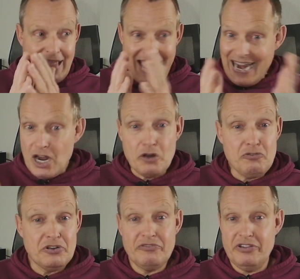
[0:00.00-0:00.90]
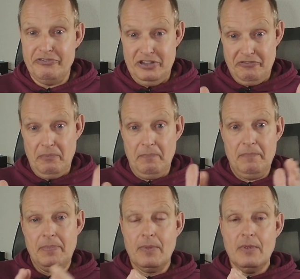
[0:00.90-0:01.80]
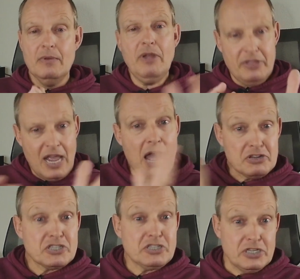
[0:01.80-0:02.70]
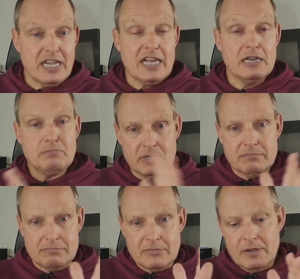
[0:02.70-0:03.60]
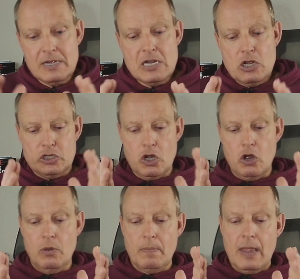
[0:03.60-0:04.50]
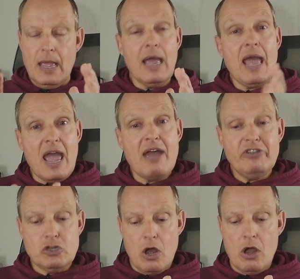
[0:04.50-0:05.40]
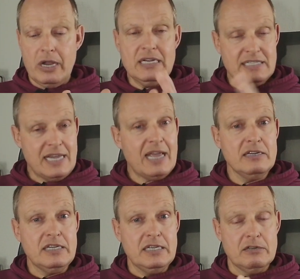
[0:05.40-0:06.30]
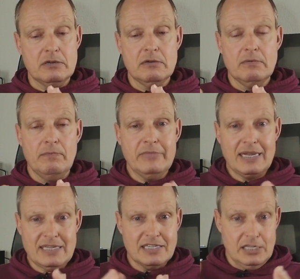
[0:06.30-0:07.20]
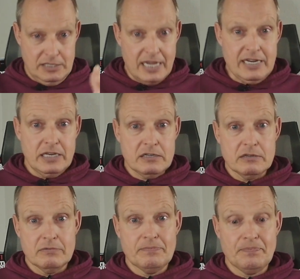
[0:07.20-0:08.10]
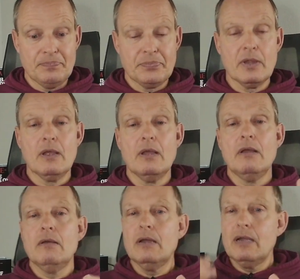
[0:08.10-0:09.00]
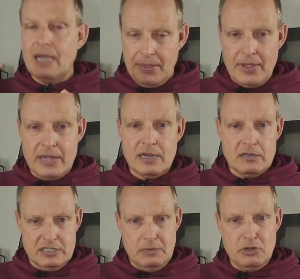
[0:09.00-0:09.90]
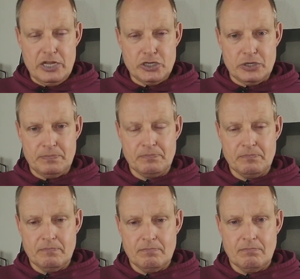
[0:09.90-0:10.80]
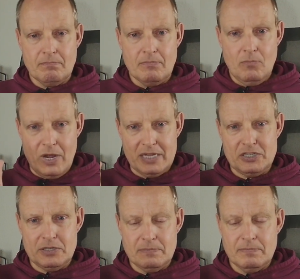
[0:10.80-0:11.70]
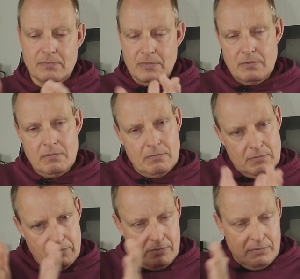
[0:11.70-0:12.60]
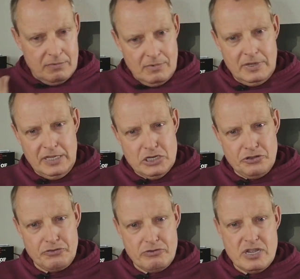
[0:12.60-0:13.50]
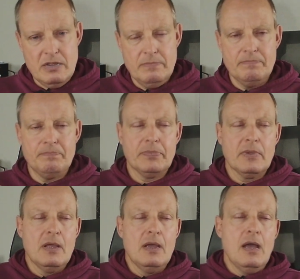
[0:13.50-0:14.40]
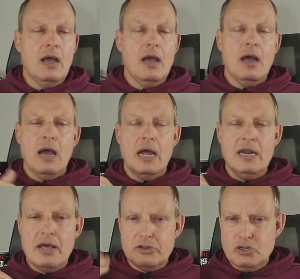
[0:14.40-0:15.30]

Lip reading: 850 of them. Now the others still did, but no. So every dog in the second year that still did it got another stimulation. Once. Year 3, another